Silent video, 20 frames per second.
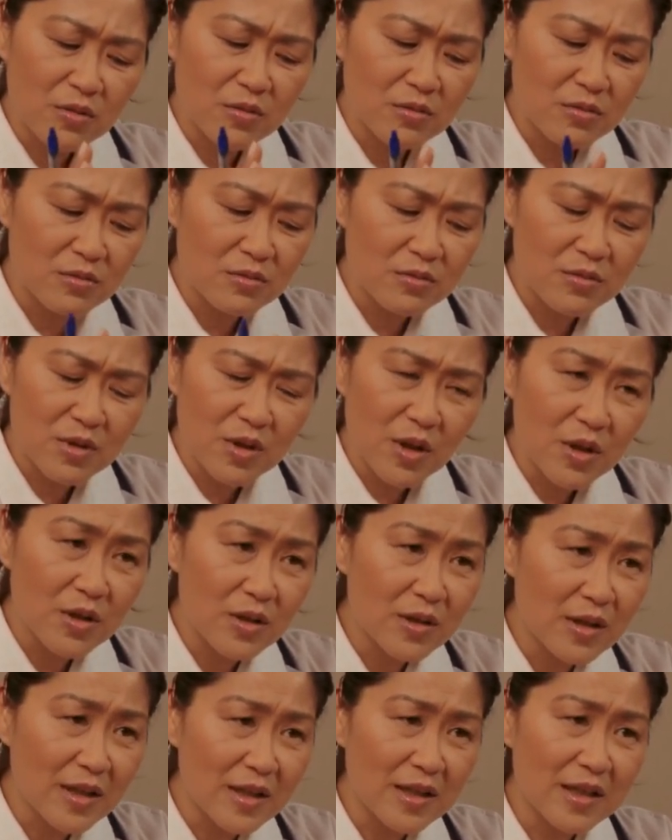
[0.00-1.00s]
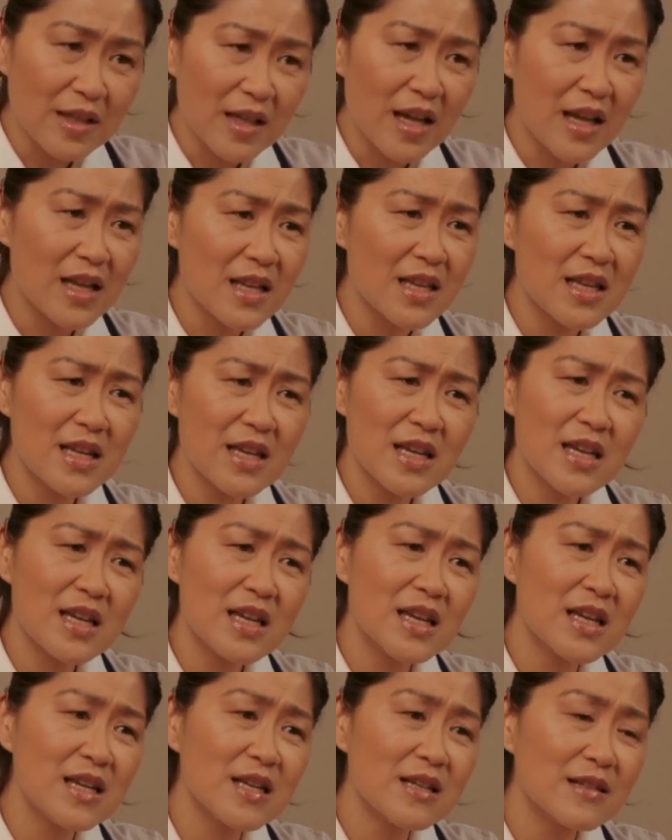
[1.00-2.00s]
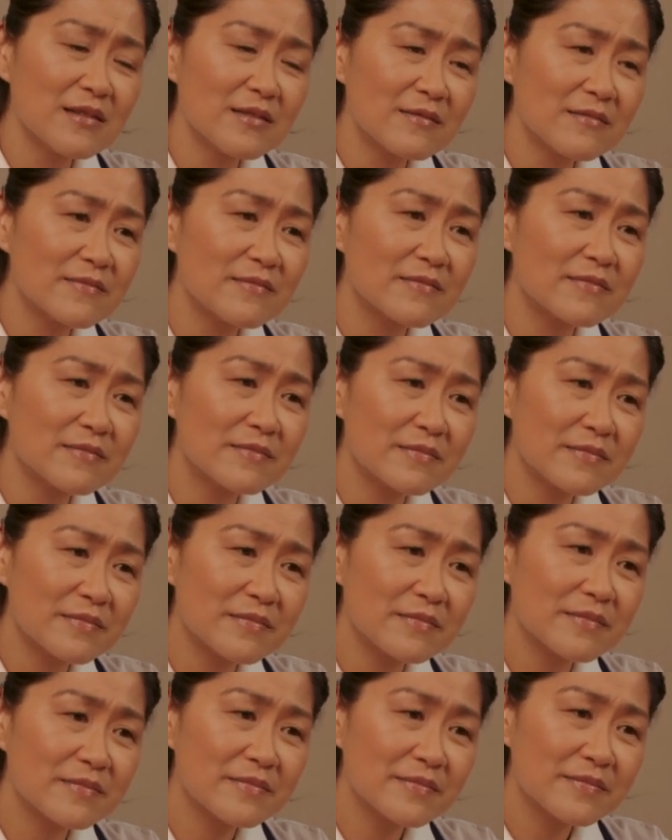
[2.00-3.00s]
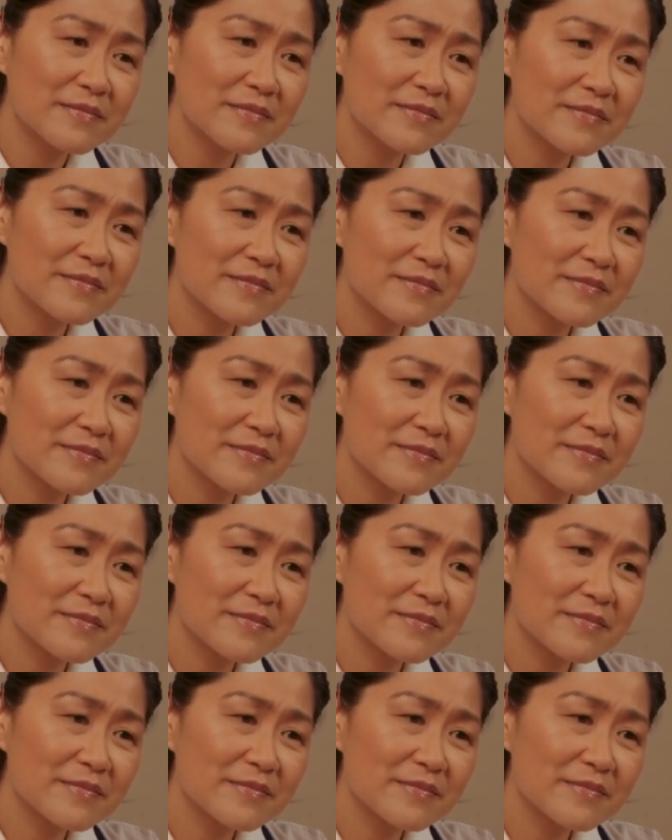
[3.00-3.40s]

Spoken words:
lowering medicine, it's not a good idea to